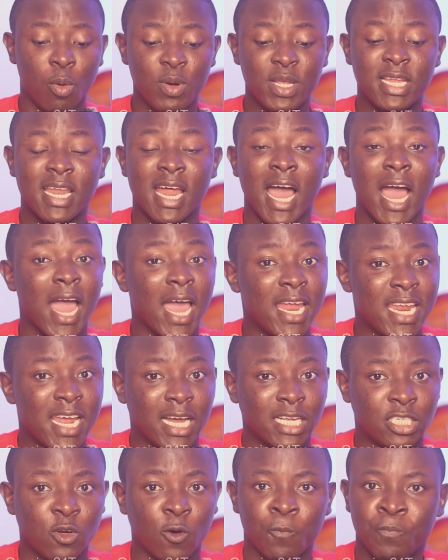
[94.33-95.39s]
o munyi na e
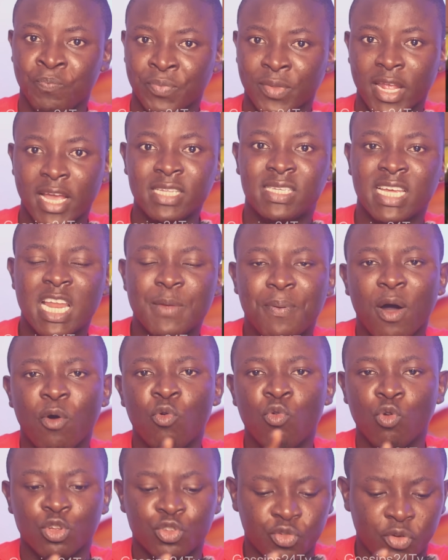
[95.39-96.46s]
di acho nti nipa
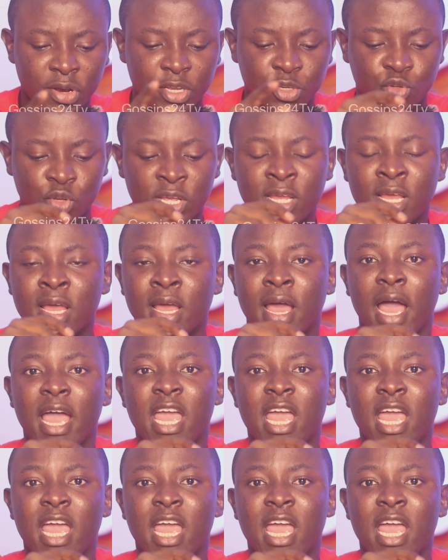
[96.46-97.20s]
ho no screen so ye